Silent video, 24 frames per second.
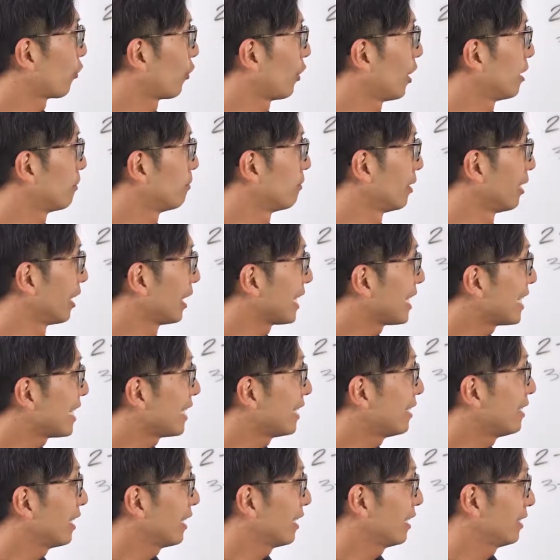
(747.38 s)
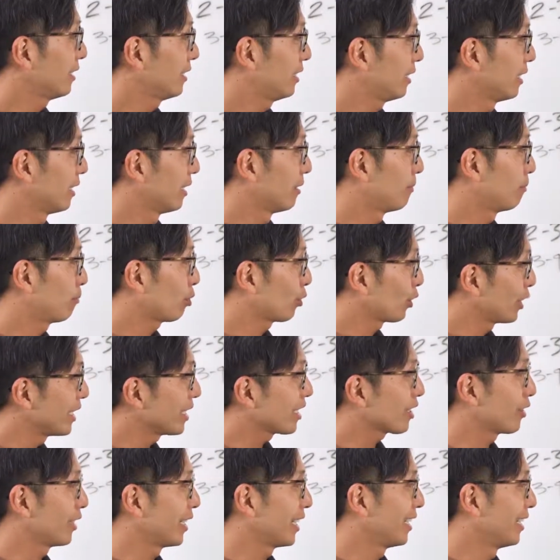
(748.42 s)
from lead to
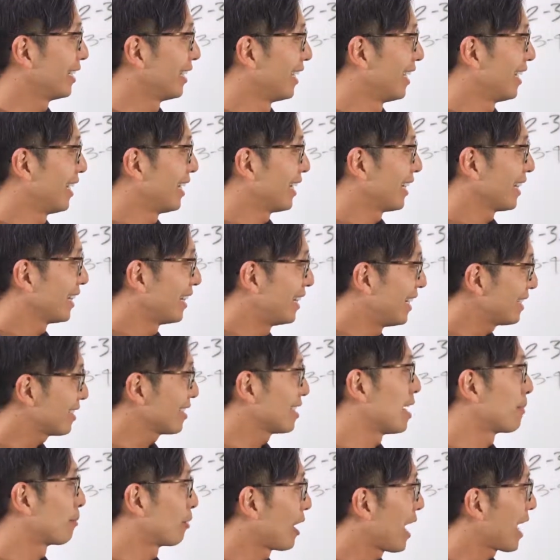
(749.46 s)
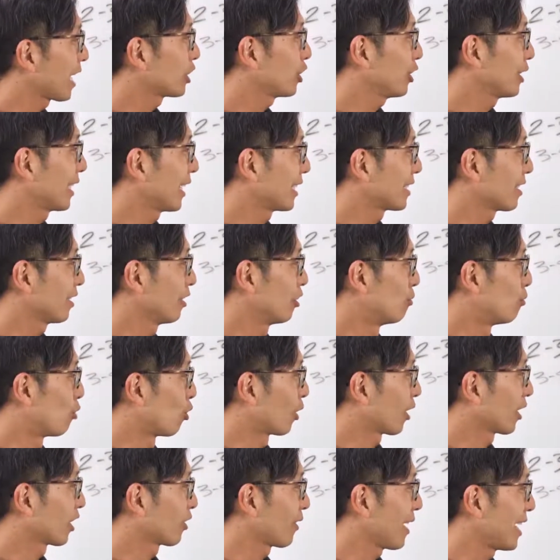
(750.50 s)
pre-screen, this number actually gets a little
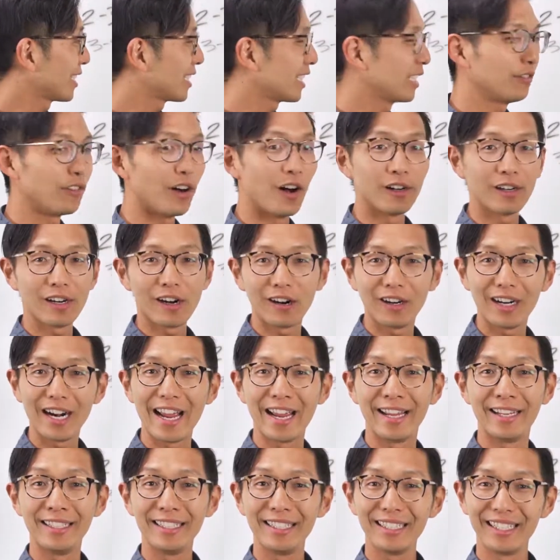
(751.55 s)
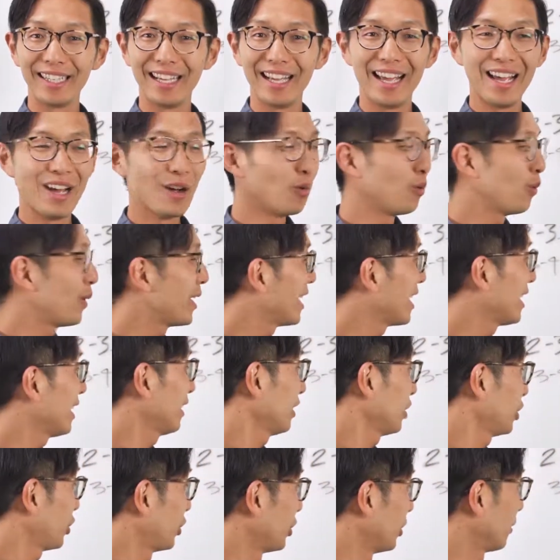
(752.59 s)
more aggressive on our end. We
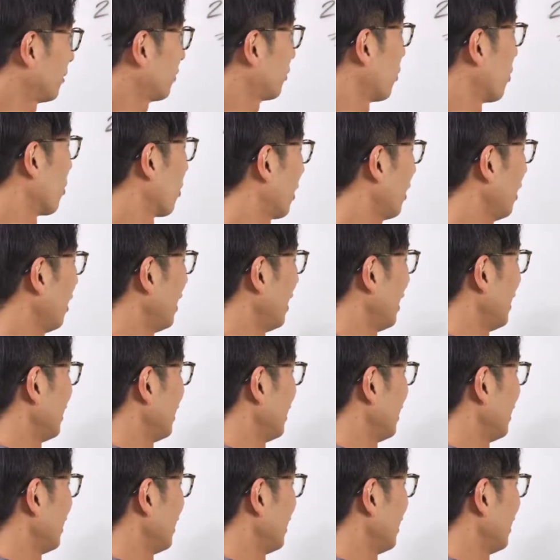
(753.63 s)
shoot for